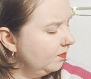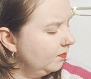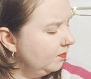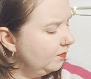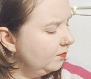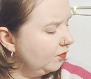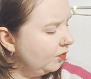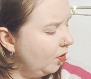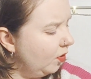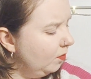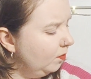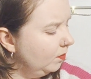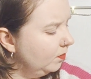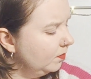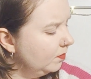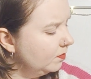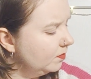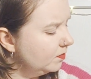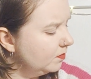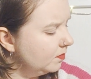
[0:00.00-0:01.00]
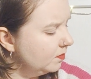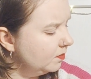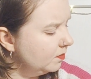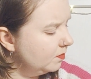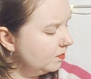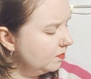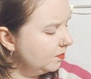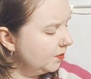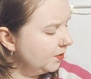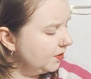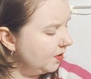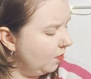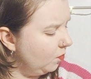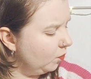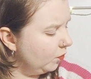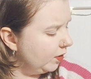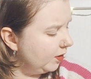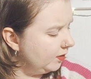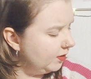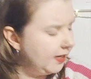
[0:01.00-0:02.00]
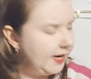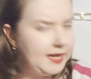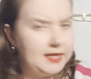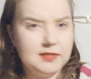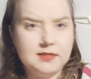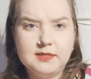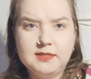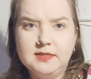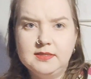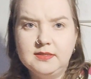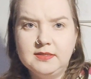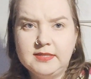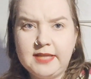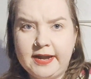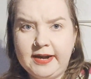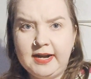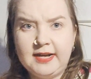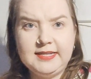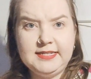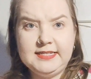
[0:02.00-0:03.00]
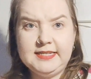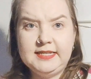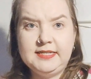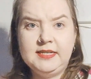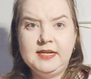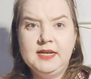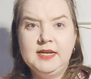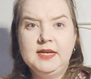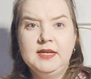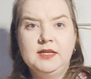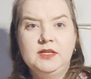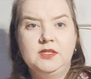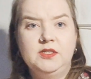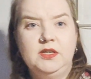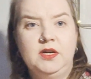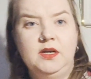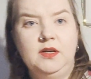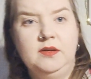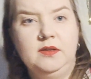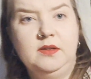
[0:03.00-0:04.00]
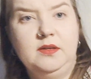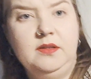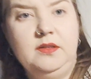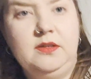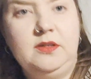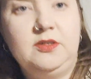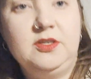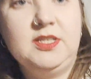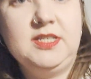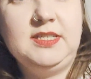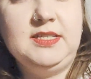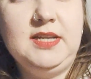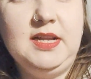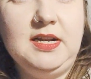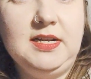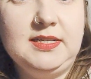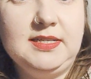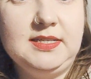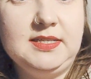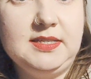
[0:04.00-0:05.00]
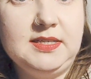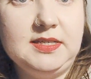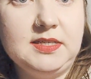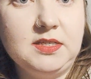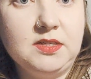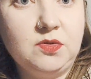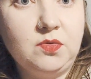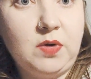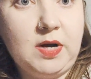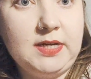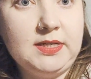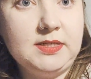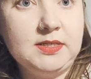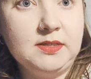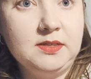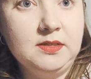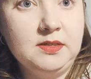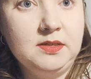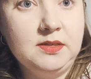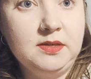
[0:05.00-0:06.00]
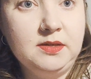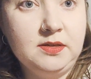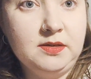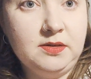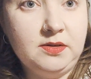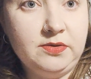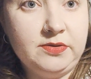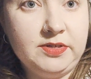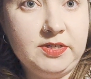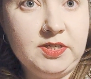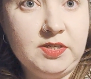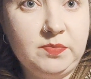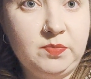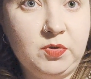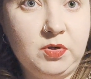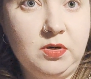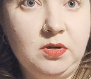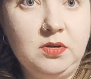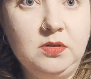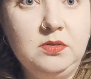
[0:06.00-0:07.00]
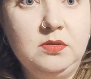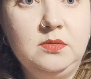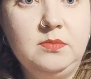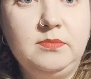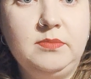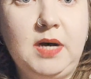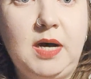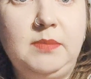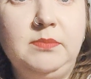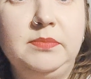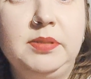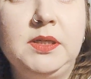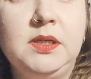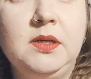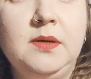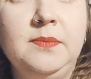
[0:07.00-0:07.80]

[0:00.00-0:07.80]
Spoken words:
from somewhere else than I did, because there still is this quite noticeable bump,